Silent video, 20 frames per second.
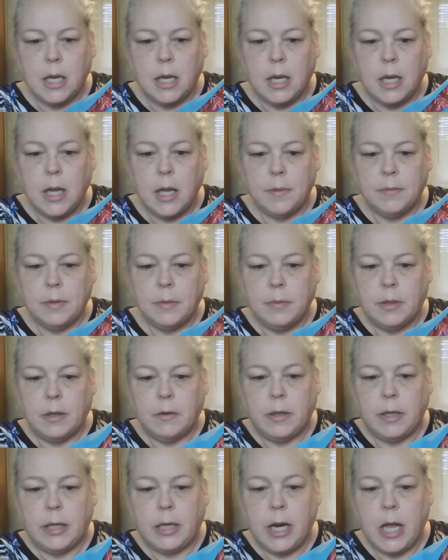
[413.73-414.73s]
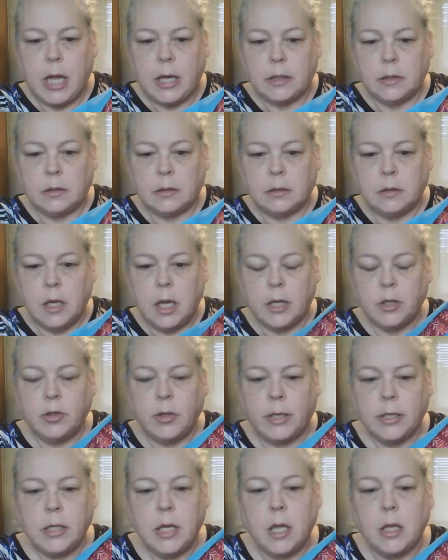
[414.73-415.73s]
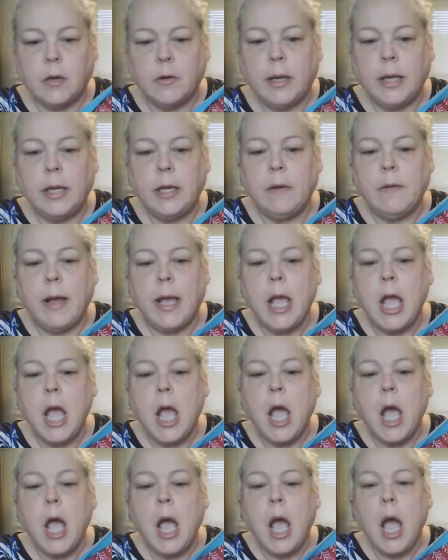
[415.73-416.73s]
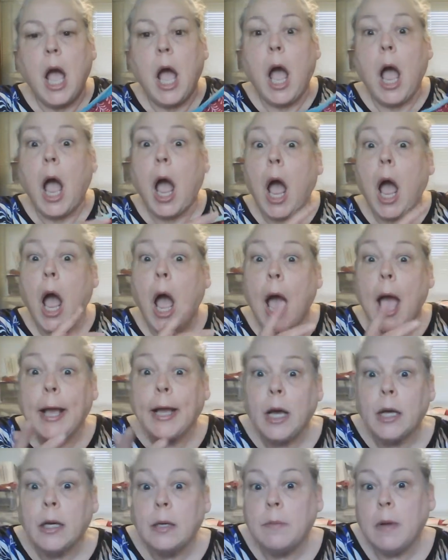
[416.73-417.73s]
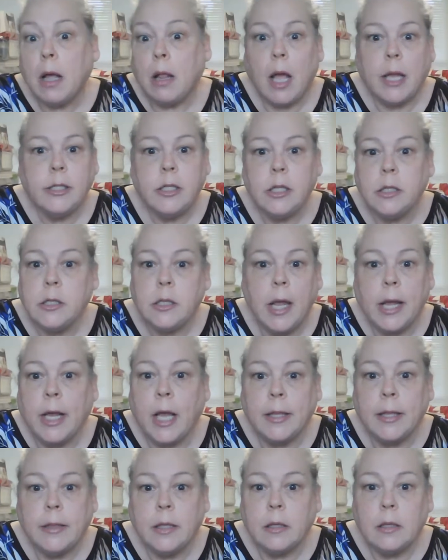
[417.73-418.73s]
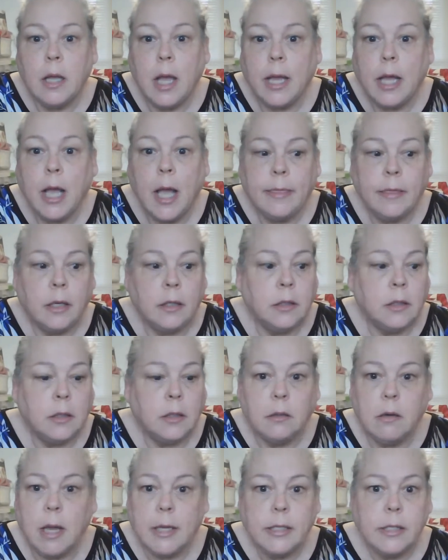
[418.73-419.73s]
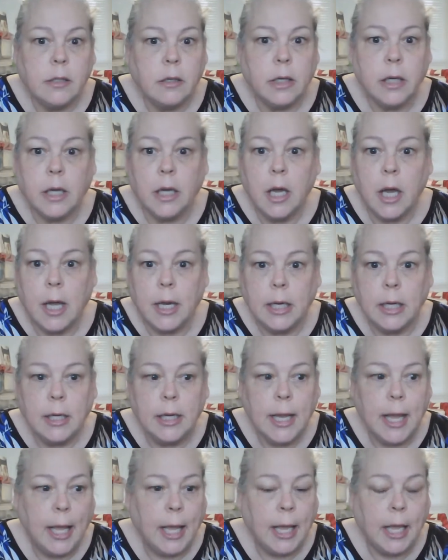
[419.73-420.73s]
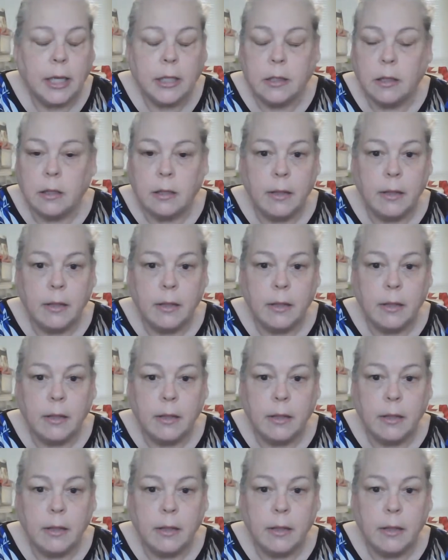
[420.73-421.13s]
complementary and not contrast color. Anyway, I cut them all. I just I got the I got the clue. I started cutting, and